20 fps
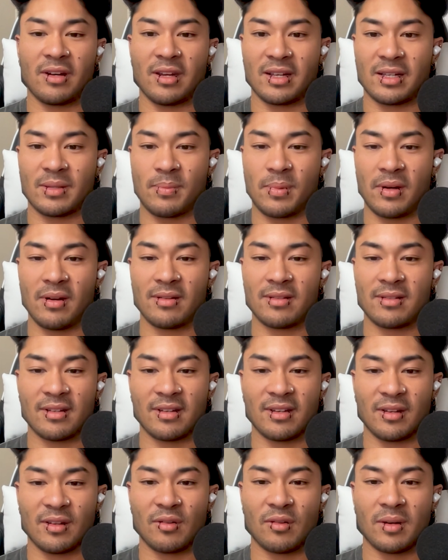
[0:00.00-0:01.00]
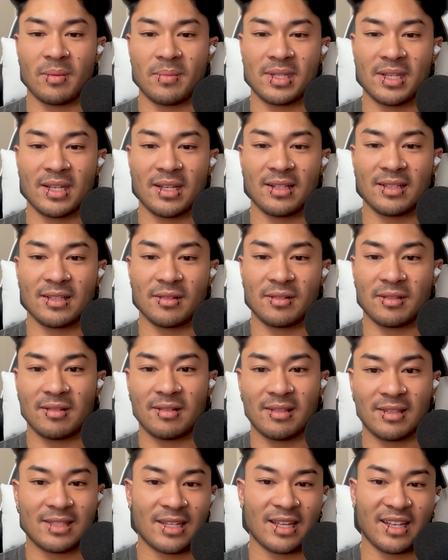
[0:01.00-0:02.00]
experienced it. You know what I'm saying? So
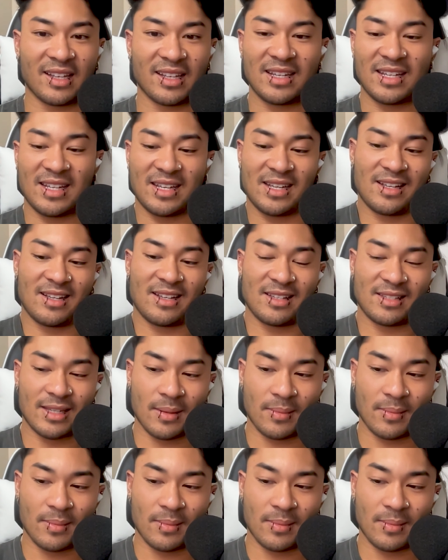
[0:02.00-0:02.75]
it's like For sure.